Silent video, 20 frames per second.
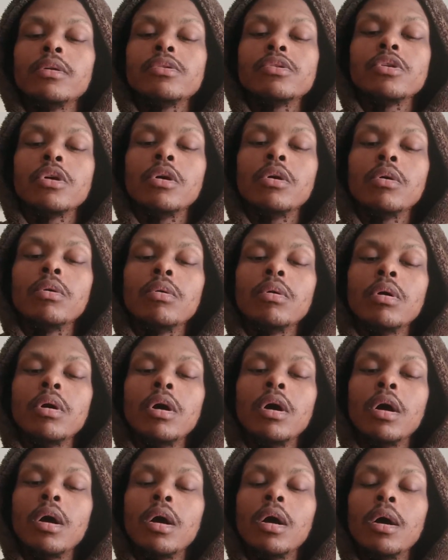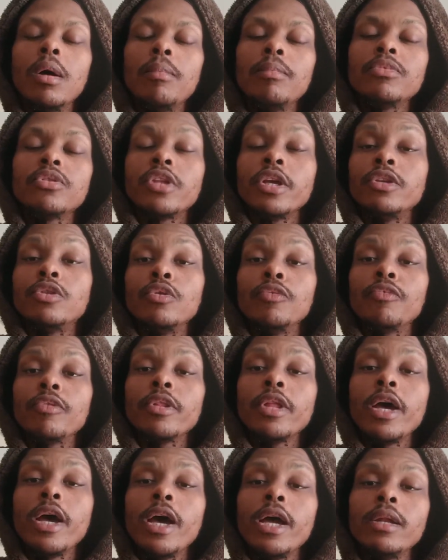So um, stay tuned
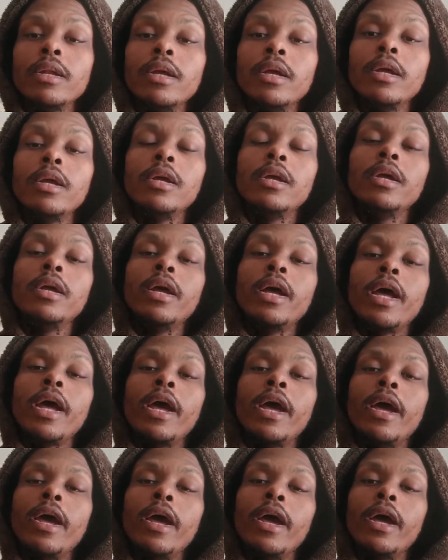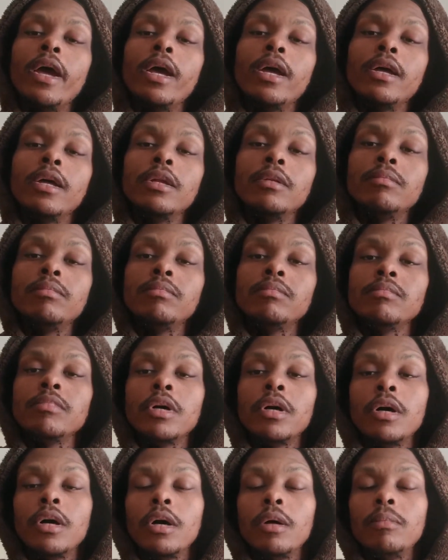for that. And
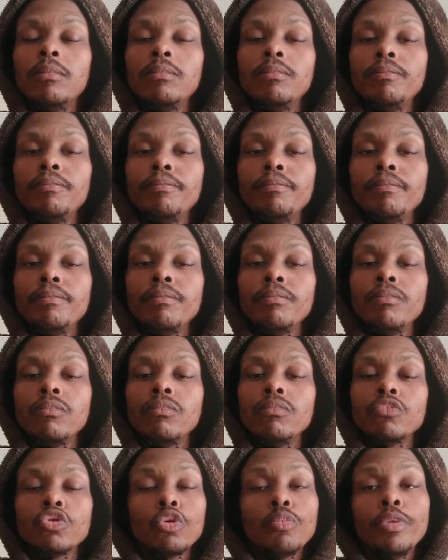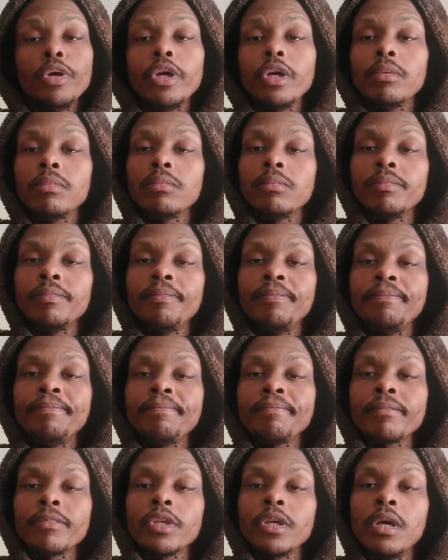um, so be it.
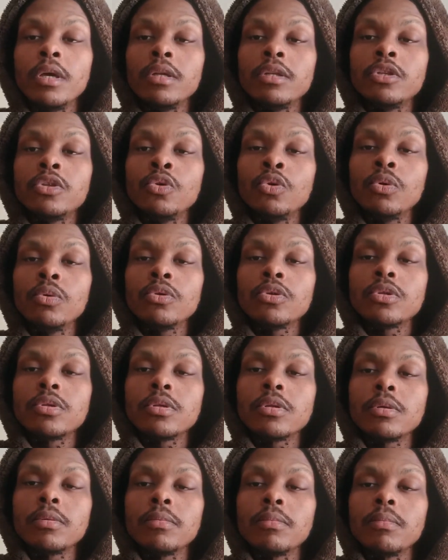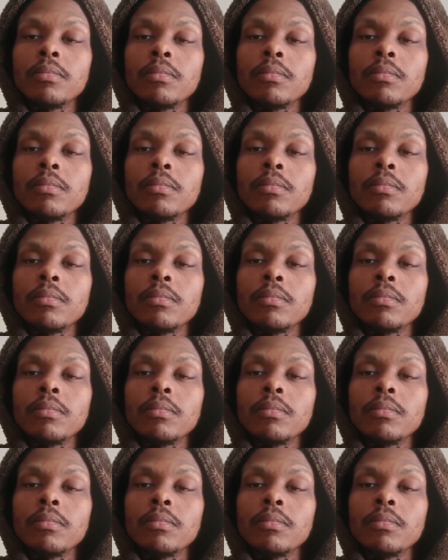Toodles.